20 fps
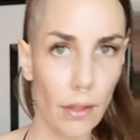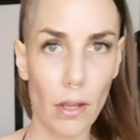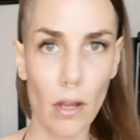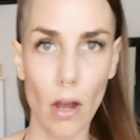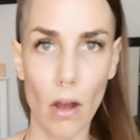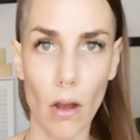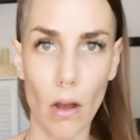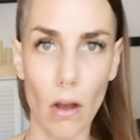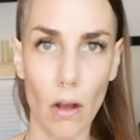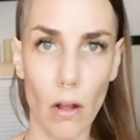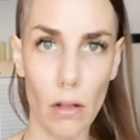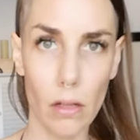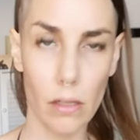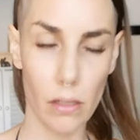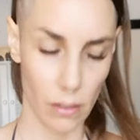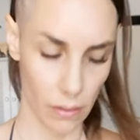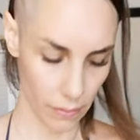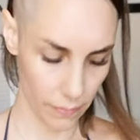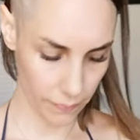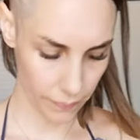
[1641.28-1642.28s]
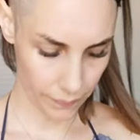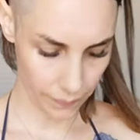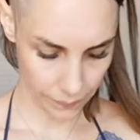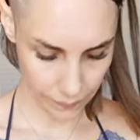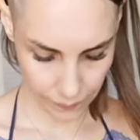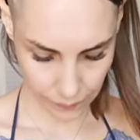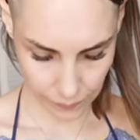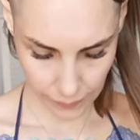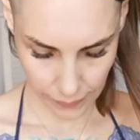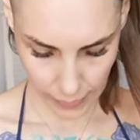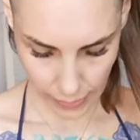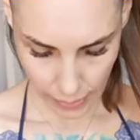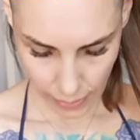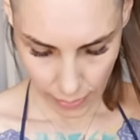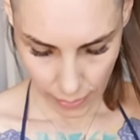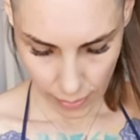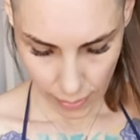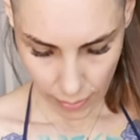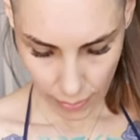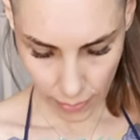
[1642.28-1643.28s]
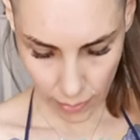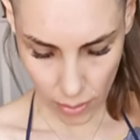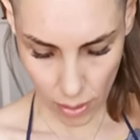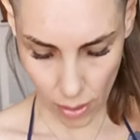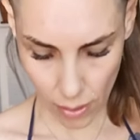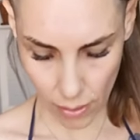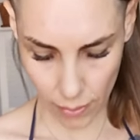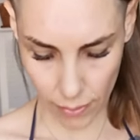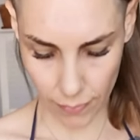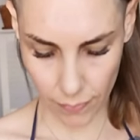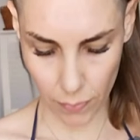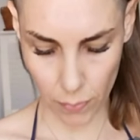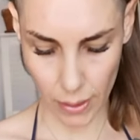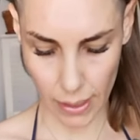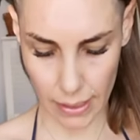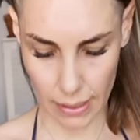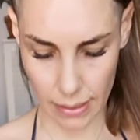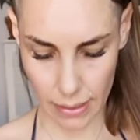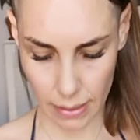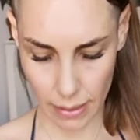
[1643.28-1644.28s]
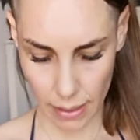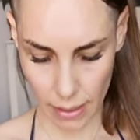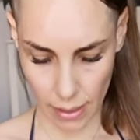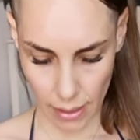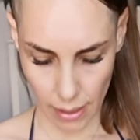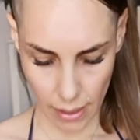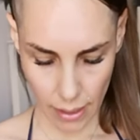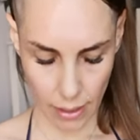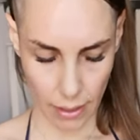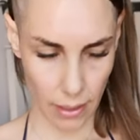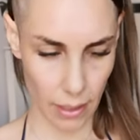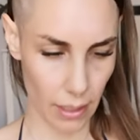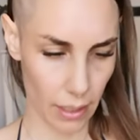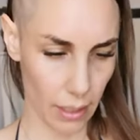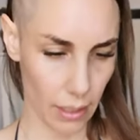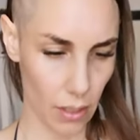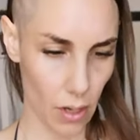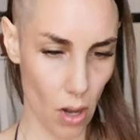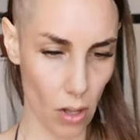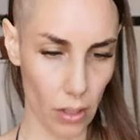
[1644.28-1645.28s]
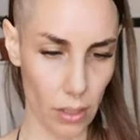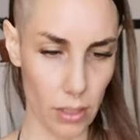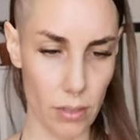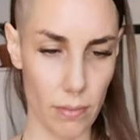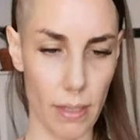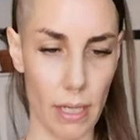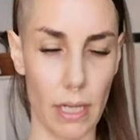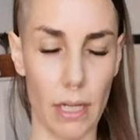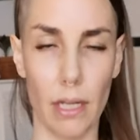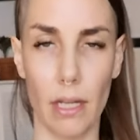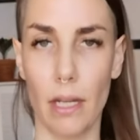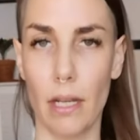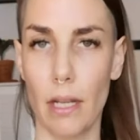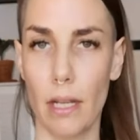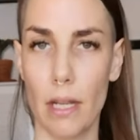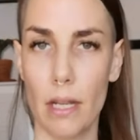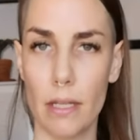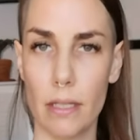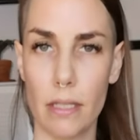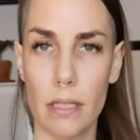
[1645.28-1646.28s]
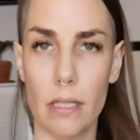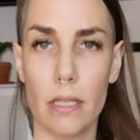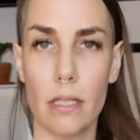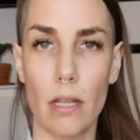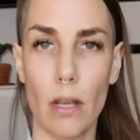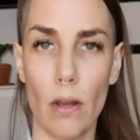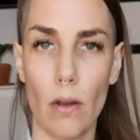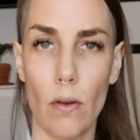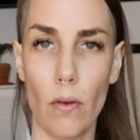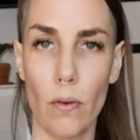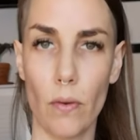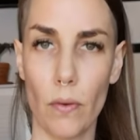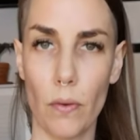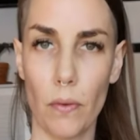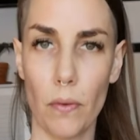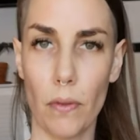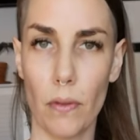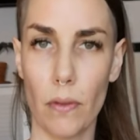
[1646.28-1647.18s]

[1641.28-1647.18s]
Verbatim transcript: the call, the call, the voice, the acknowledgement. So